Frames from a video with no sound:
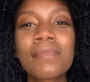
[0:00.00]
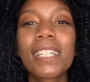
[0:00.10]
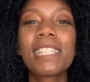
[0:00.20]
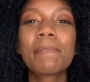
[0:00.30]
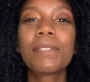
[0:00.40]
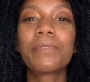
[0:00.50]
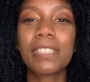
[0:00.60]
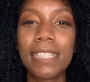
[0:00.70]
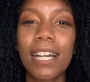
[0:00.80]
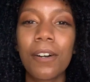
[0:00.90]
It's been
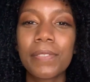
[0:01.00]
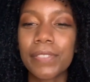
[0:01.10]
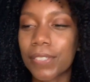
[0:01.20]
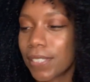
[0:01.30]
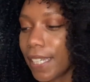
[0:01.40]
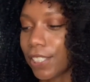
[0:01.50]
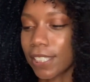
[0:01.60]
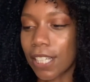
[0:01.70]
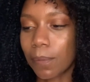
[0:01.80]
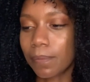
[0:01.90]
really helpful and
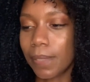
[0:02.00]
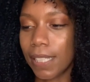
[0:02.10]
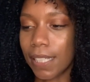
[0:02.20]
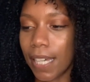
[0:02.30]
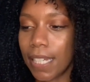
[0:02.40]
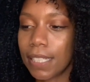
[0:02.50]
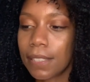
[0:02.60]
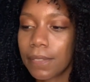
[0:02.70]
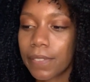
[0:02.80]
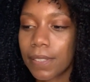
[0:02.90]
just helping me kind
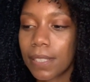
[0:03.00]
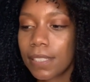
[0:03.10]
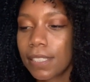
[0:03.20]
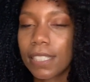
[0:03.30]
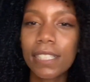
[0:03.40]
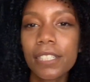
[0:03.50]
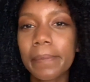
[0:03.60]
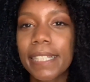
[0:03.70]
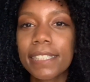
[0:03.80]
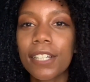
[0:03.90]
of center
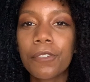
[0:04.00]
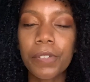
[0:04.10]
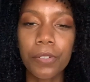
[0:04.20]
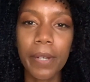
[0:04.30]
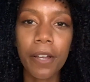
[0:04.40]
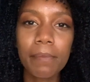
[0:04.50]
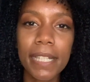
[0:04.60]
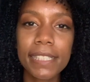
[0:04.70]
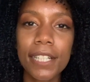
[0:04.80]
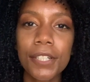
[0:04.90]
myself and ground
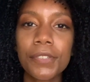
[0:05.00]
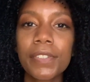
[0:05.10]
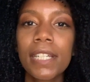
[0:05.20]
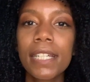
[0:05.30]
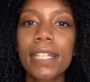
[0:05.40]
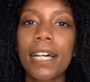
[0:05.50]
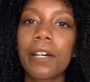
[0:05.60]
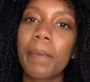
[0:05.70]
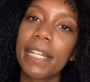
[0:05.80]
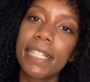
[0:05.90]
myself
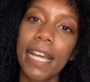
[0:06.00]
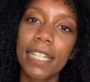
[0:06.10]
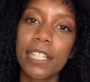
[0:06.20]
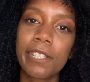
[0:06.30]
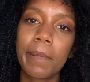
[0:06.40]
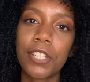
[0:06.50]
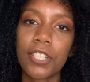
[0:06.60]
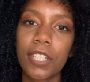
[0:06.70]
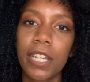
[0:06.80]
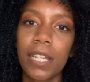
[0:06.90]
at night,
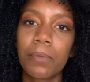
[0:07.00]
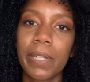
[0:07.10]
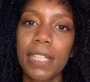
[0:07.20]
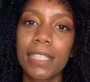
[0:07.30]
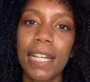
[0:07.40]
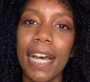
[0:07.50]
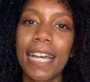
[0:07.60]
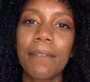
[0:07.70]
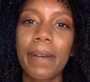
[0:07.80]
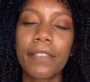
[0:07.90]
especially when I
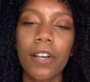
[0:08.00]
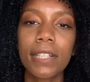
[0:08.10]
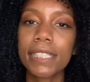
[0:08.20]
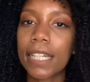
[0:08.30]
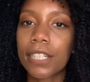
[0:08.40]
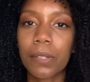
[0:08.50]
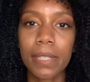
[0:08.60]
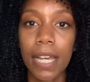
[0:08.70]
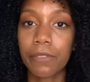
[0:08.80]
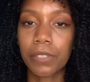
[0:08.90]
have my thoughts kind of
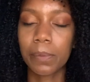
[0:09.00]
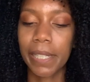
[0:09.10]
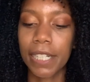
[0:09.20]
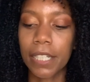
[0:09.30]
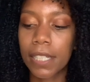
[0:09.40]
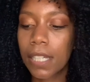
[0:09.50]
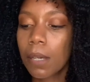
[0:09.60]
going everywhere.